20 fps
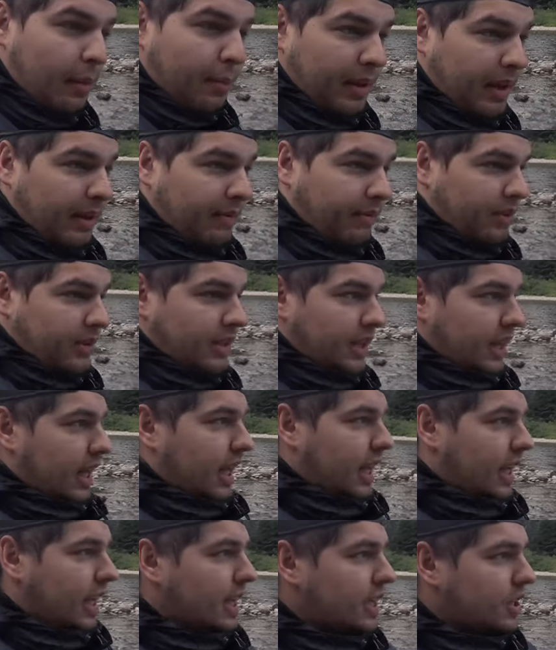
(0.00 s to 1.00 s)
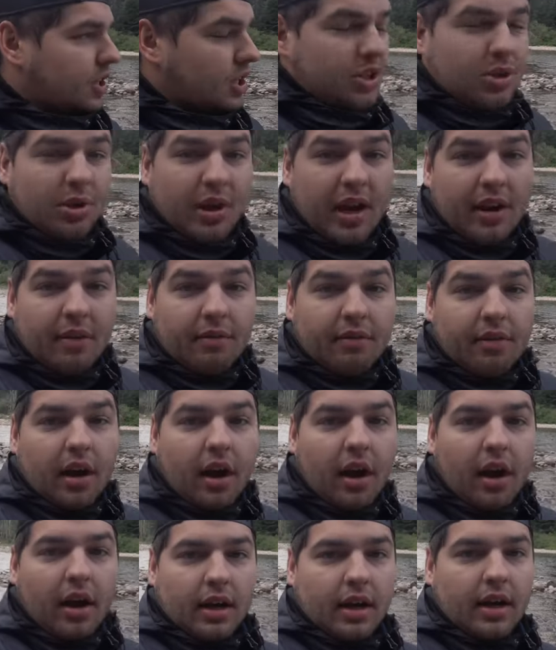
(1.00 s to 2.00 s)
Plan for today is just to kind of
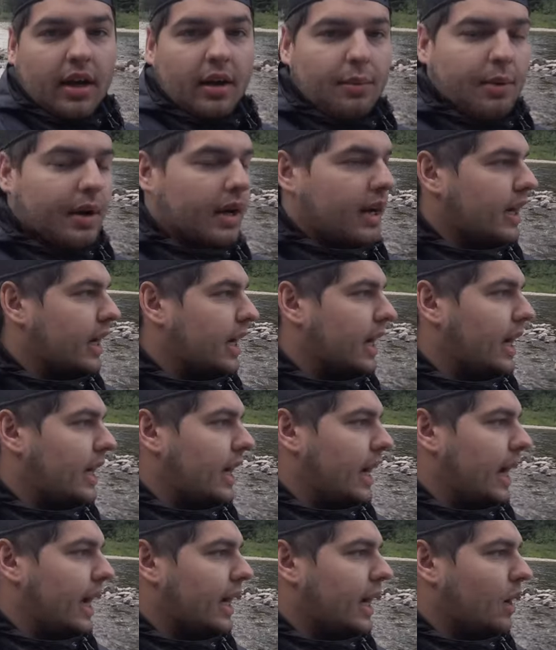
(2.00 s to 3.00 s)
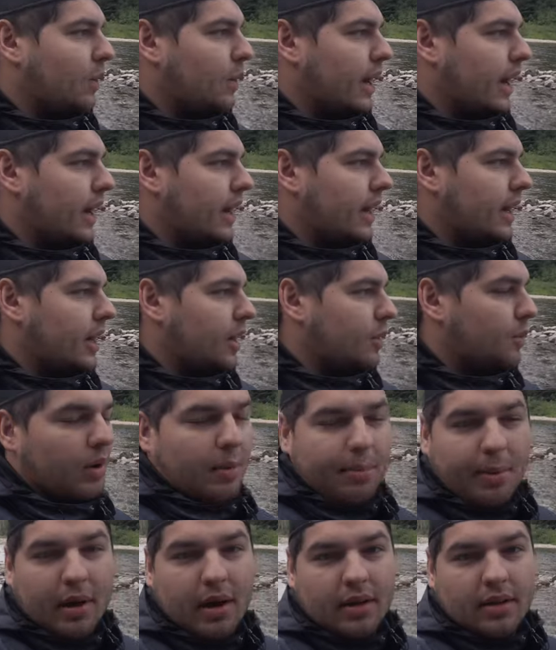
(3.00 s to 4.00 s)
vlog. We're going to kind of hike our way out of here. We
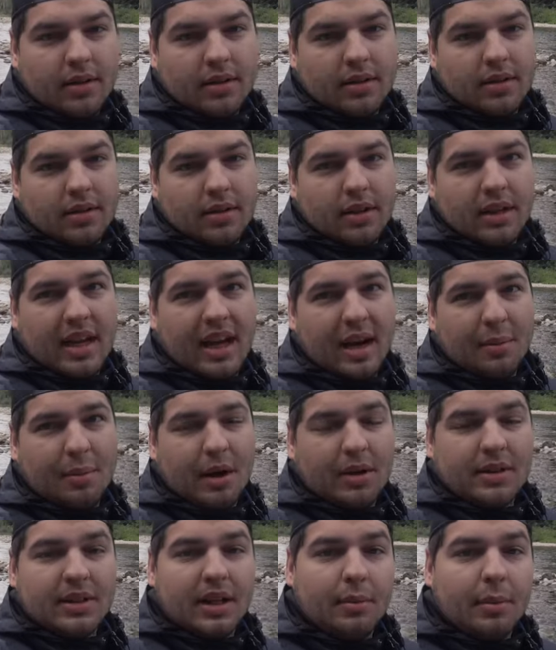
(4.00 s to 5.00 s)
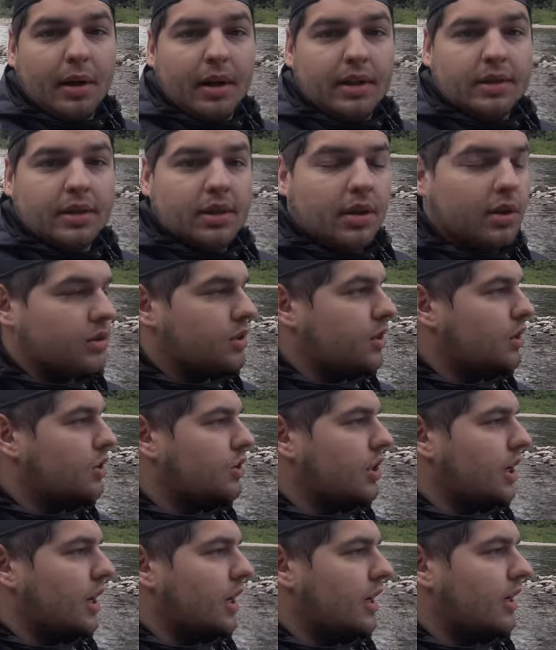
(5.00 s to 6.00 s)
got about 10 miles to go to the
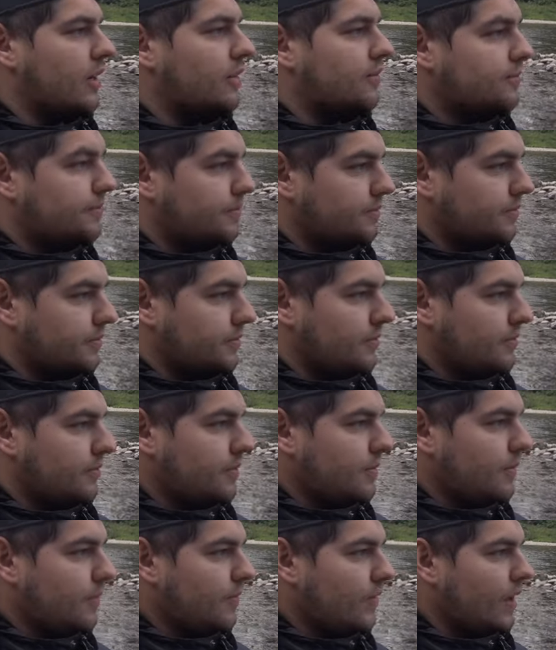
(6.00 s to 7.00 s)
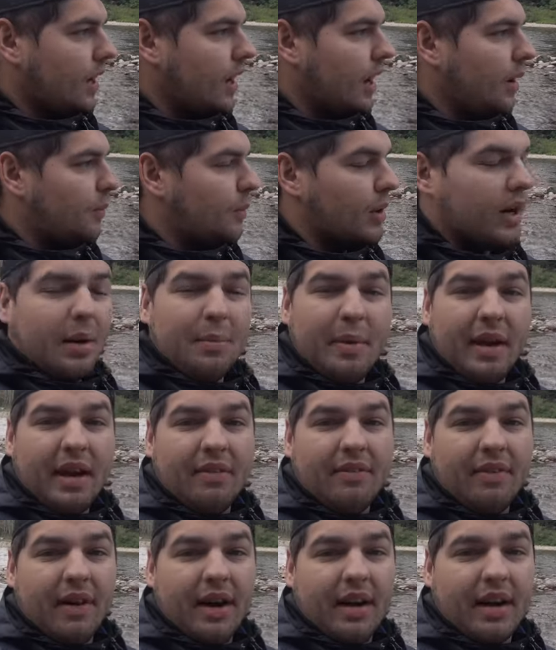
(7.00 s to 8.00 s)
truck. We're going to make
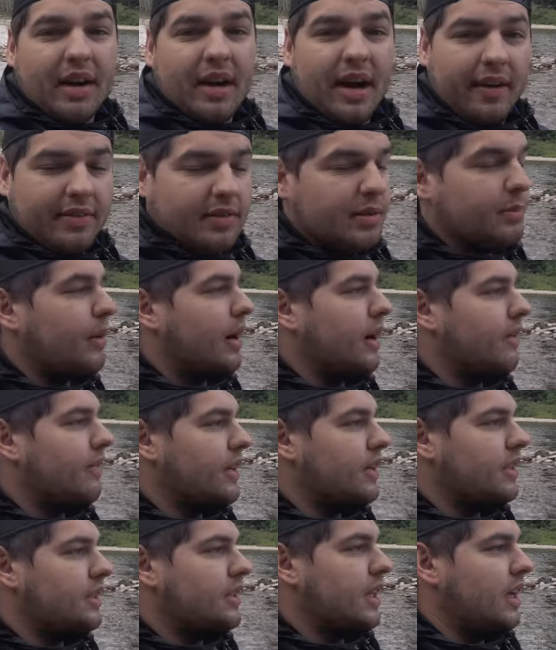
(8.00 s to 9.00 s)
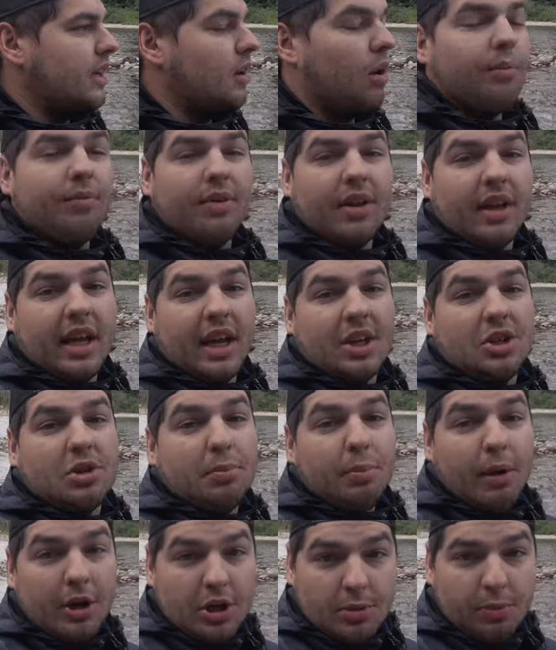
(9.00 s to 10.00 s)
a fire, have some breakfast, and hopefully catch a
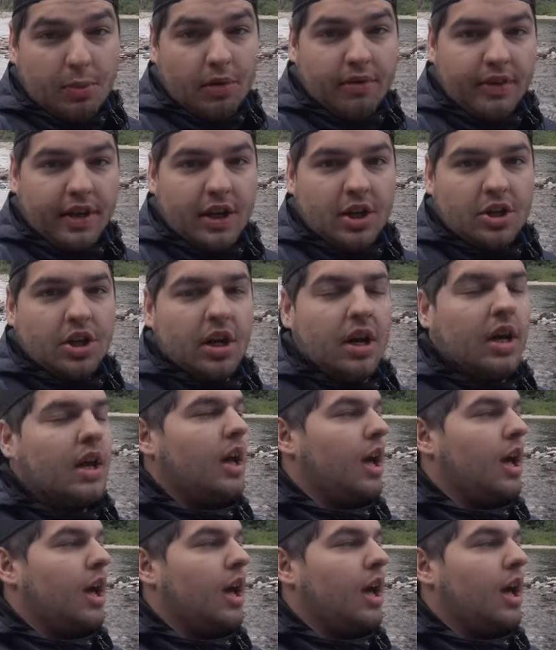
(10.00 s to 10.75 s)
bunch more fish.